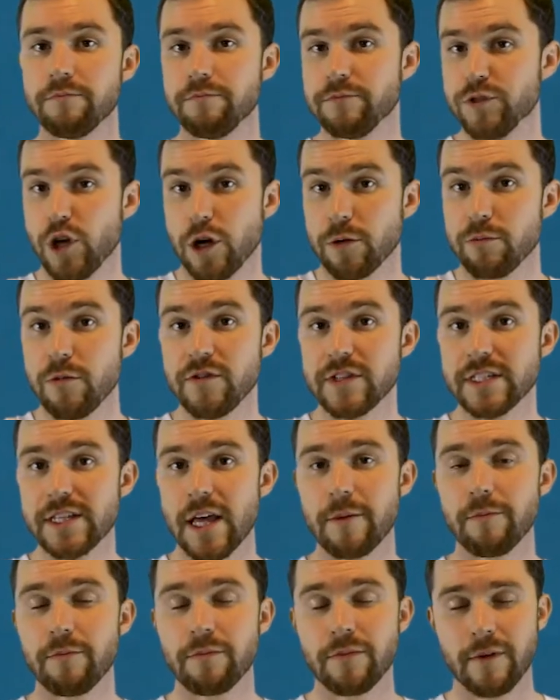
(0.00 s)
shark movies
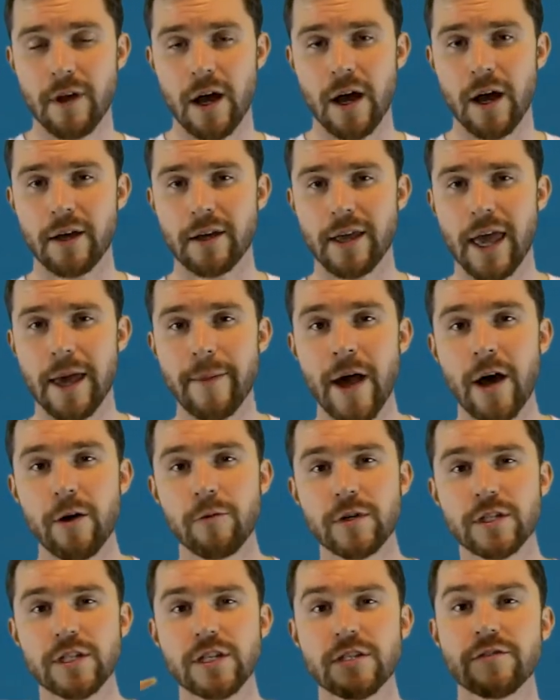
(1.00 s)
that came
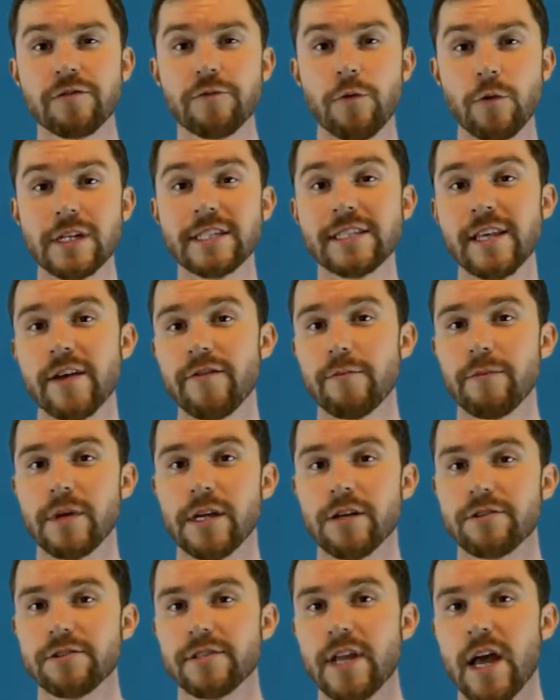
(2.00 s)
out, which is 47
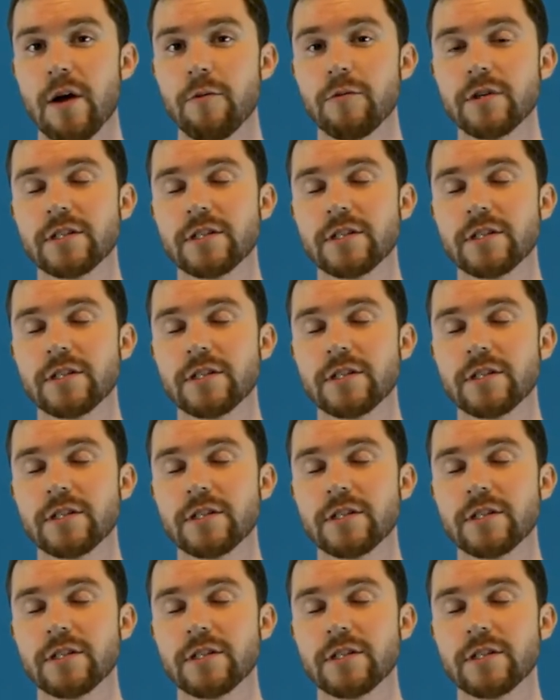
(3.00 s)
Meters Down,